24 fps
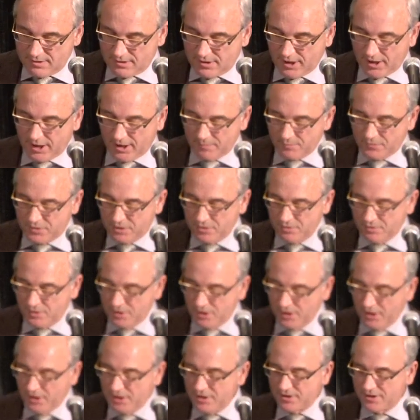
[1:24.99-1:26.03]
tab
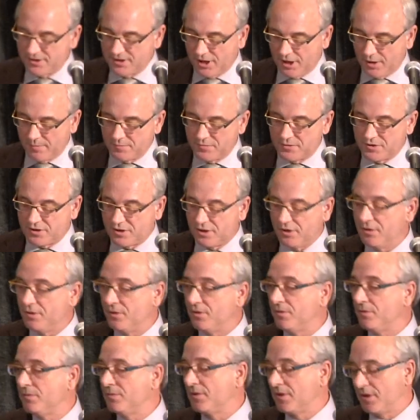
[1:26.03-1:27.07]
2D sub
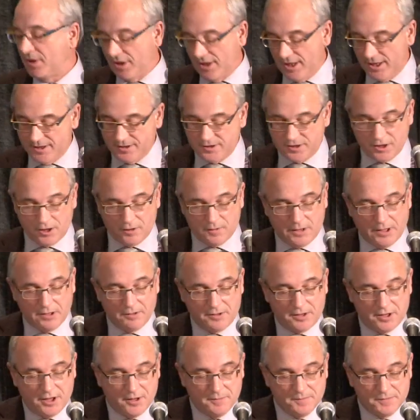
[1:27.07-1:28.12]
2, the Glasgow
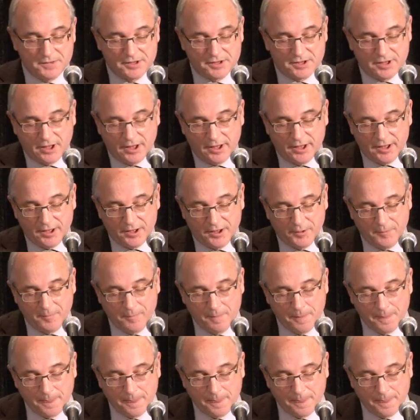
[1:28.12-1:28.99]
outcome scale.